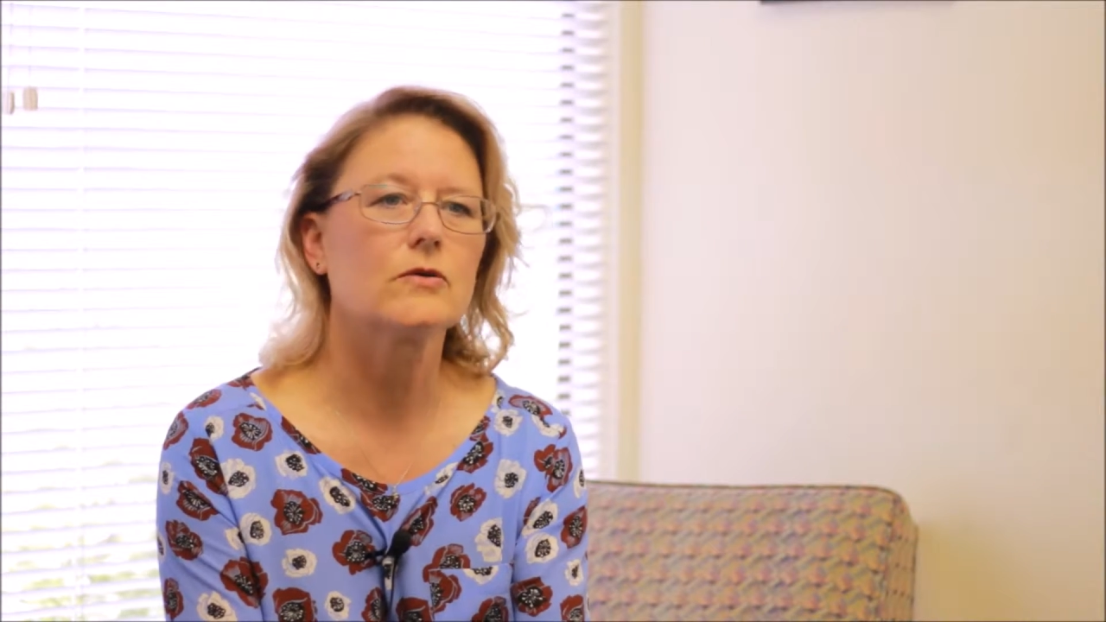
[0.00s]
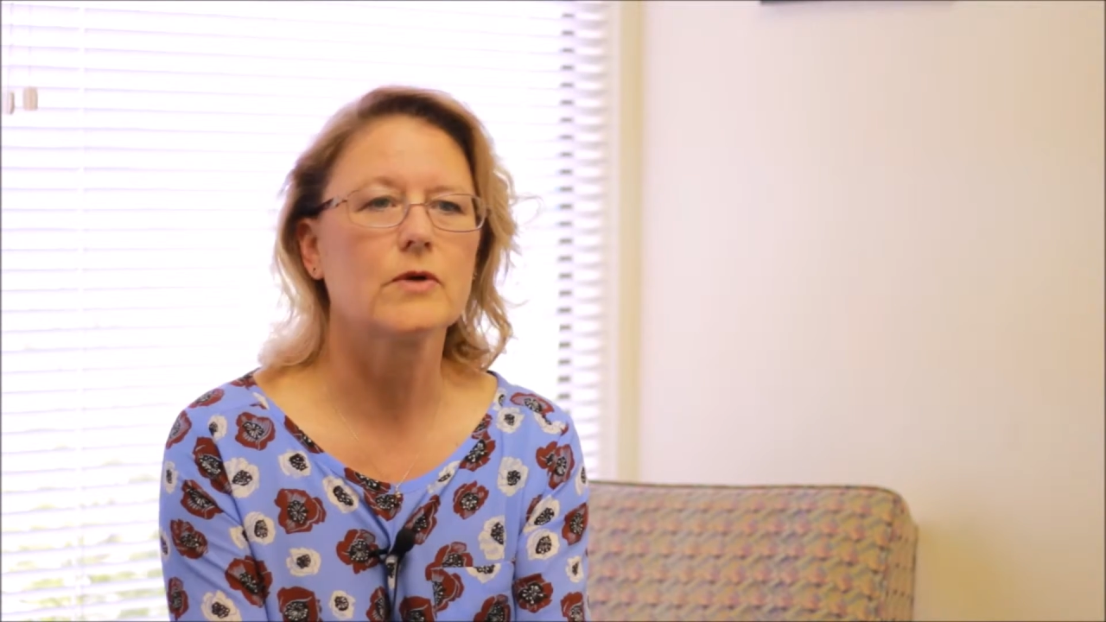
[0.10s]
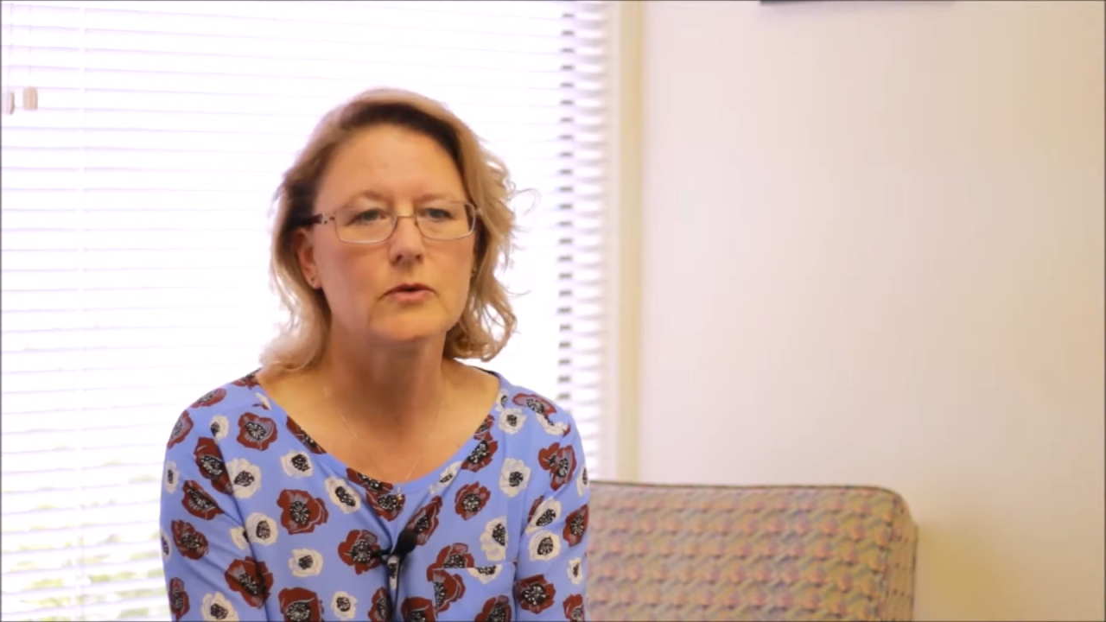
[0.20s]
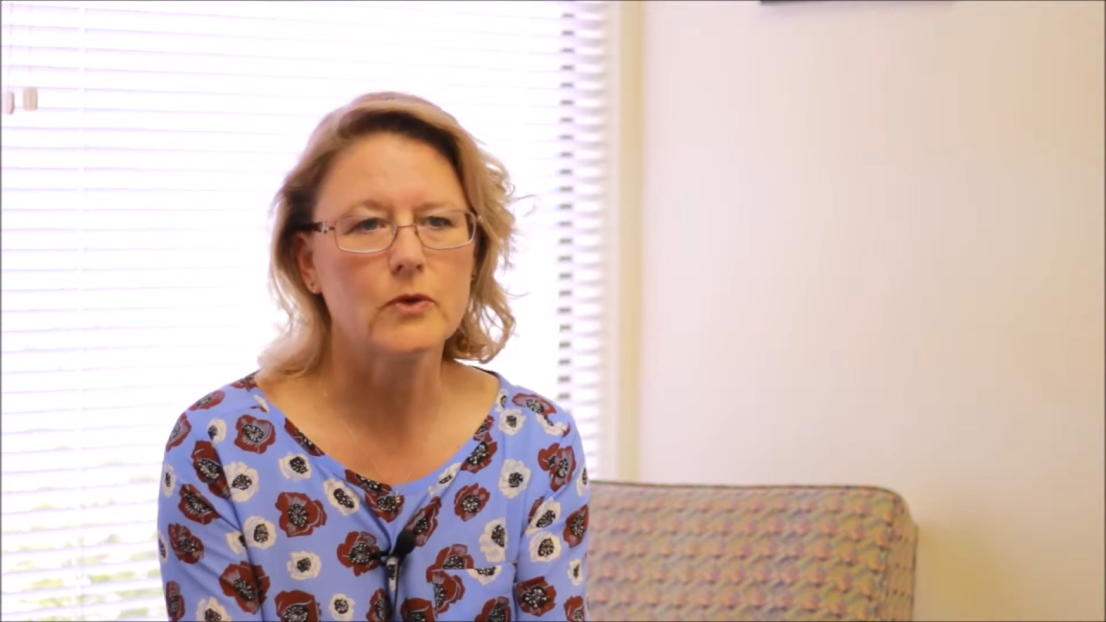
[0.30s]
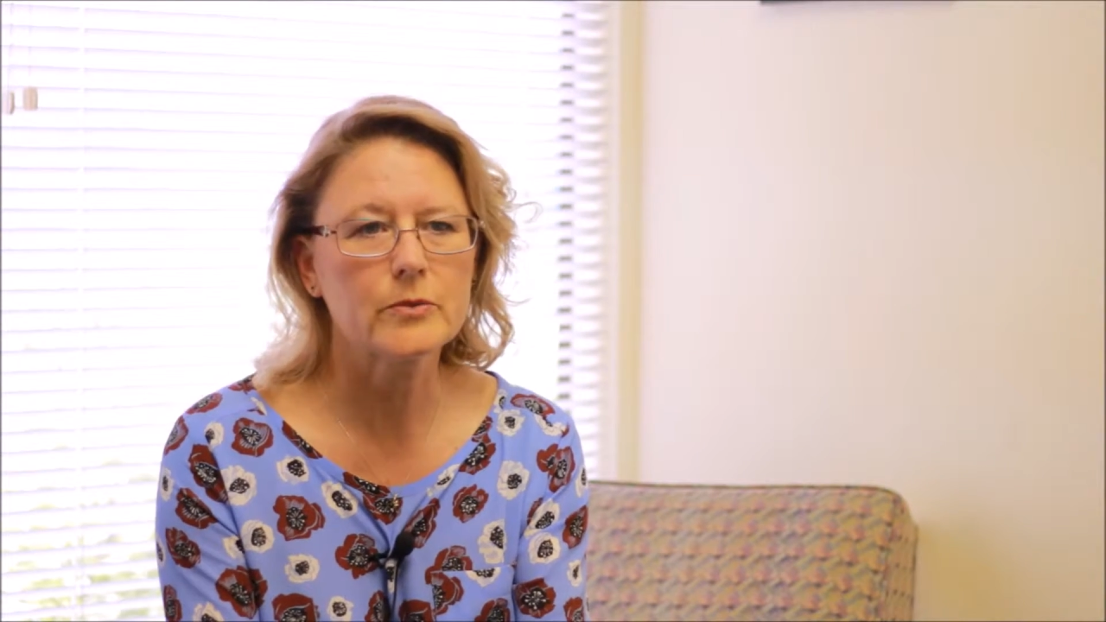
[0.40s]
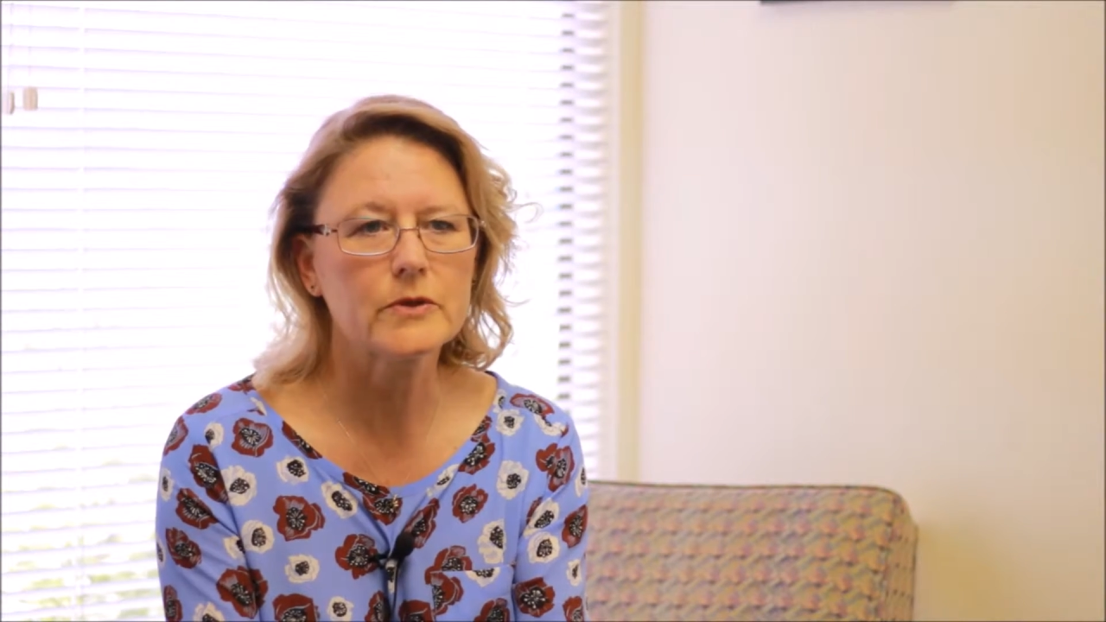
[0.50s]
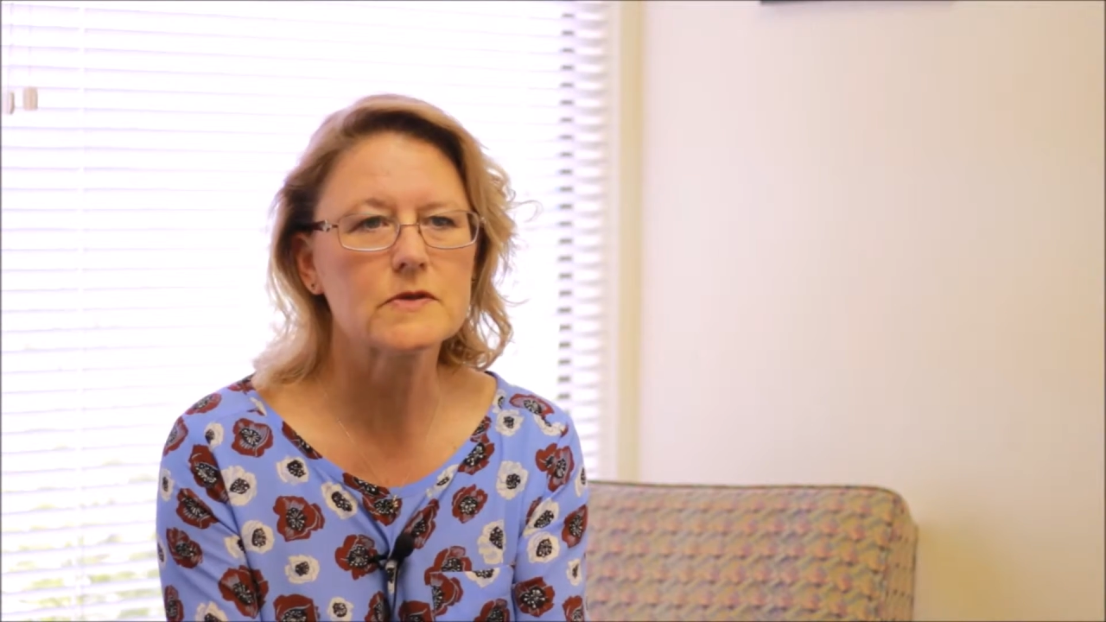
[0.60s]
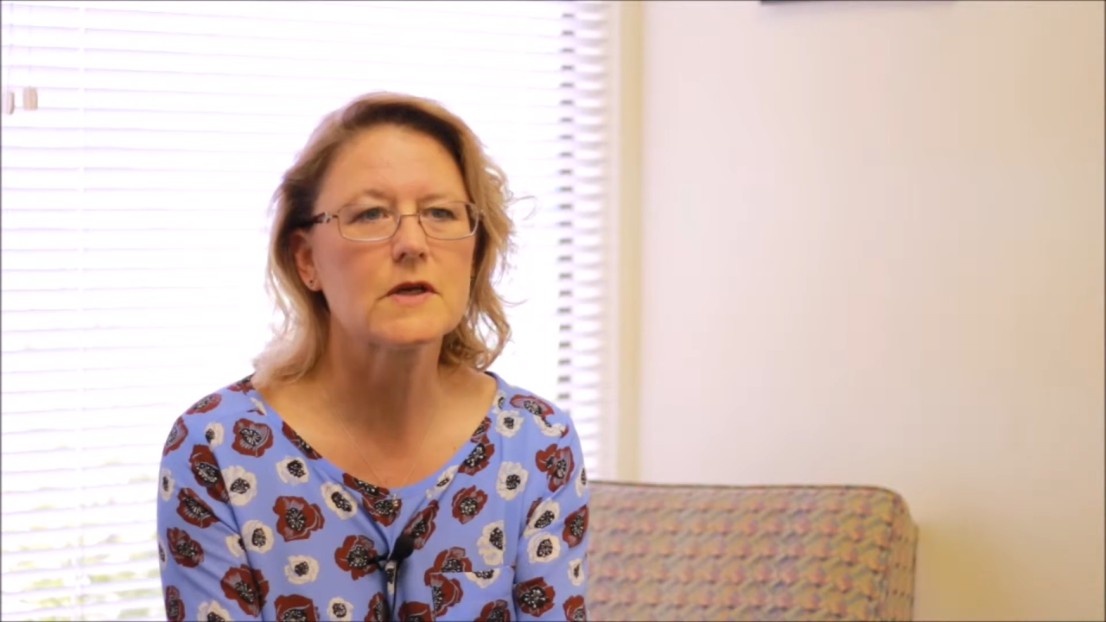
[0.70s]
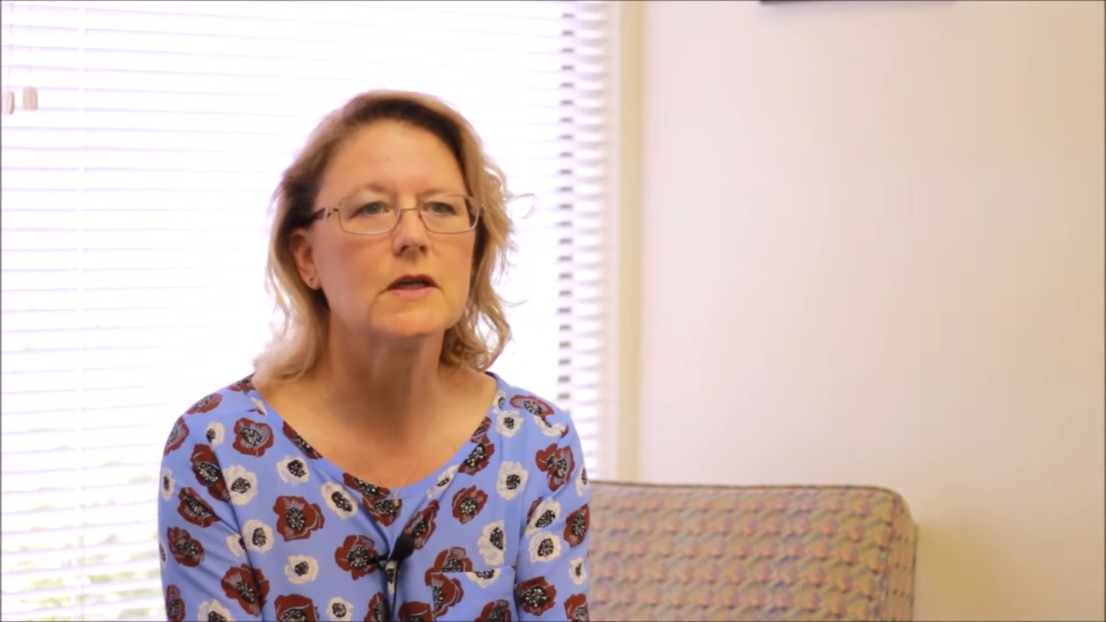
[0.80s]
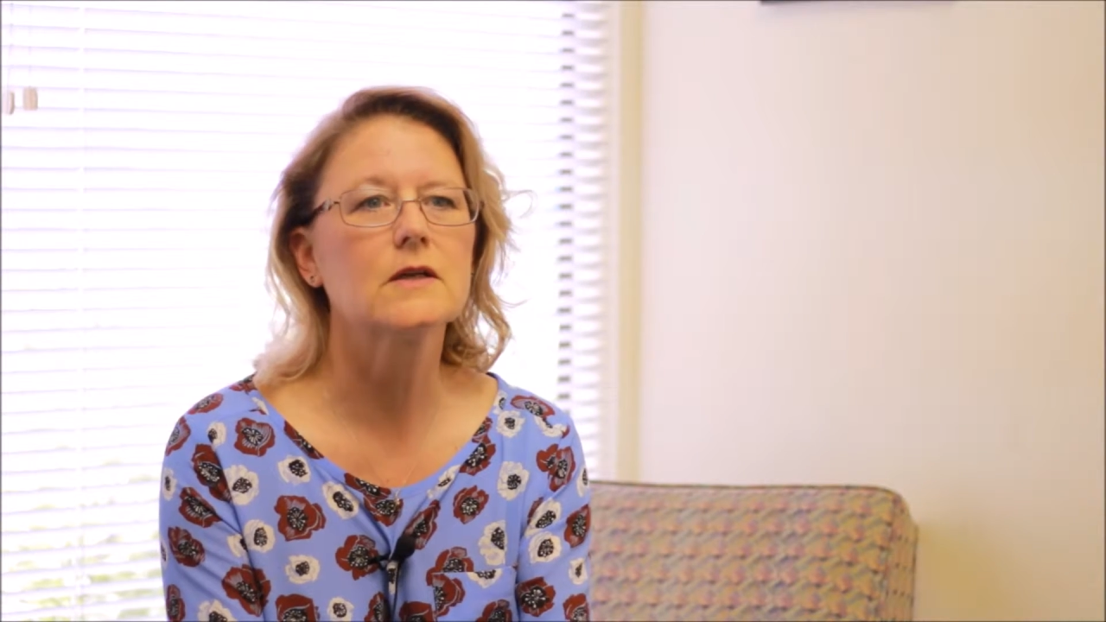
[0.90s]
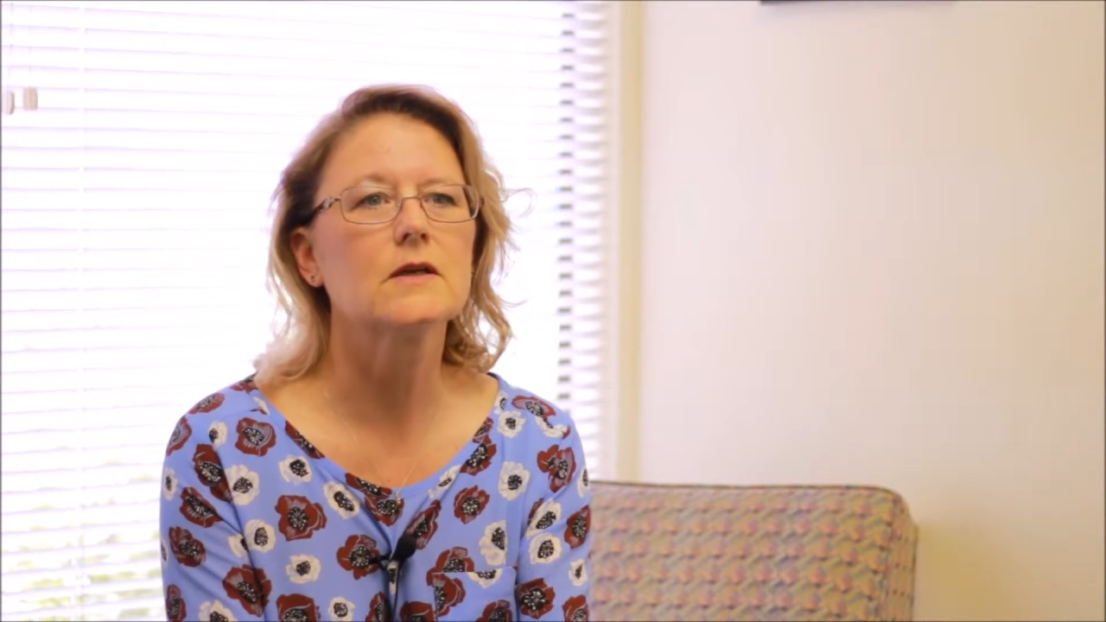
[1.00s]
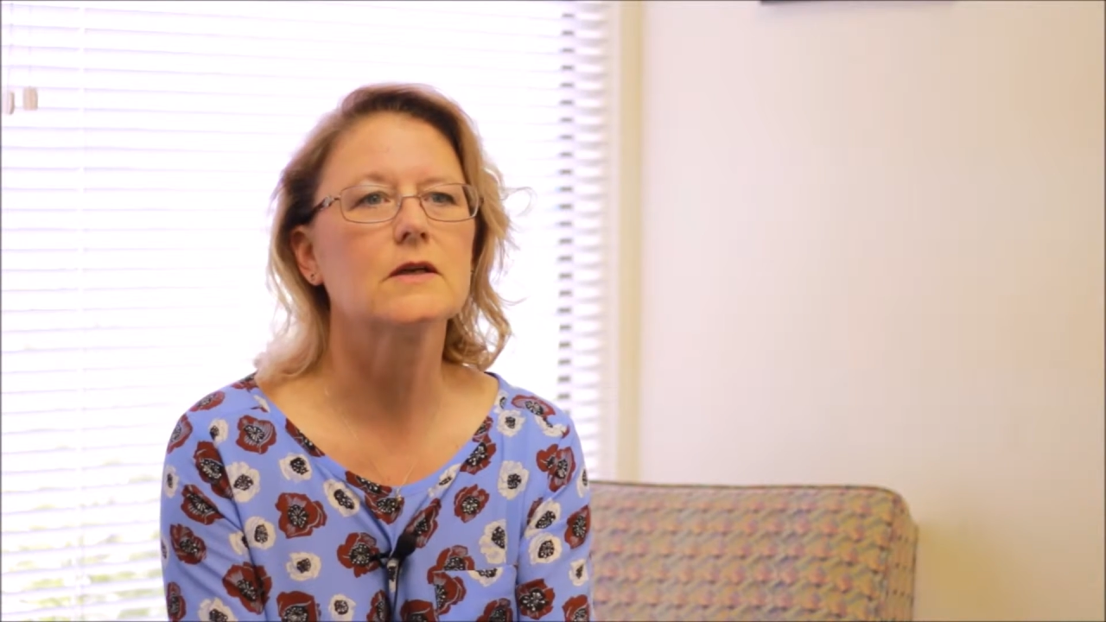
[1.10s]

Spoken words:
around 1%